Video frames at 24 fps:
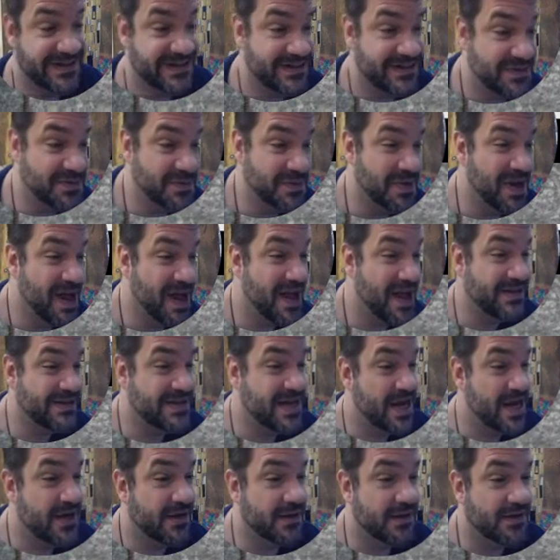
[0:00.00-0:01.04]
so we're not
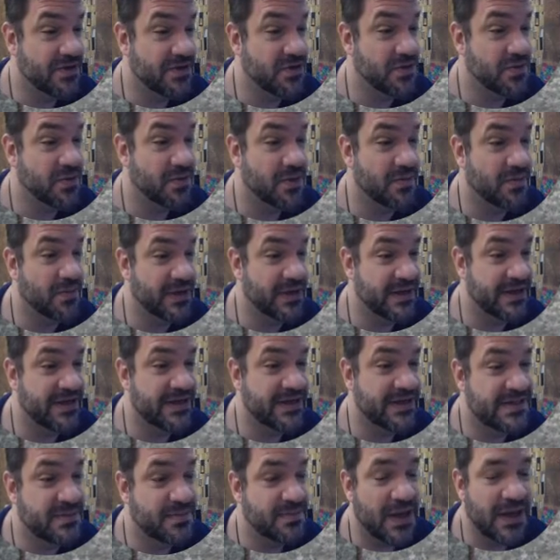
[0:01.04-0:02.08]
entirely sure, but it
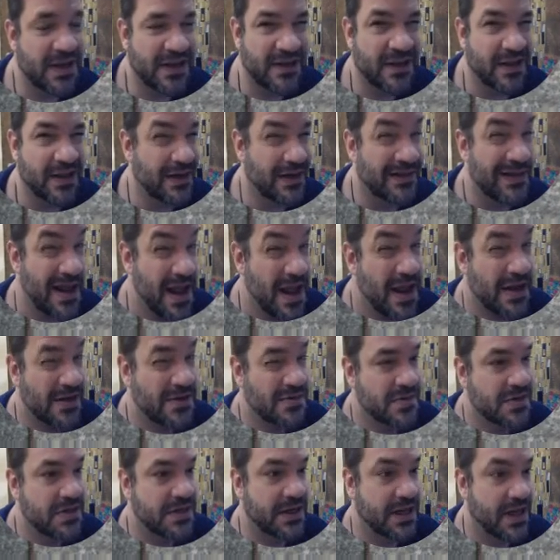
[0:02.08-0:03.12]
is speculated that
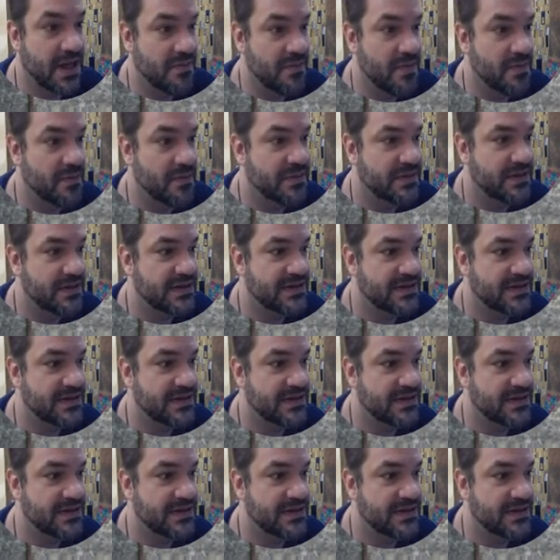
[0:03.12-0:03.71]
Hadrian came up with the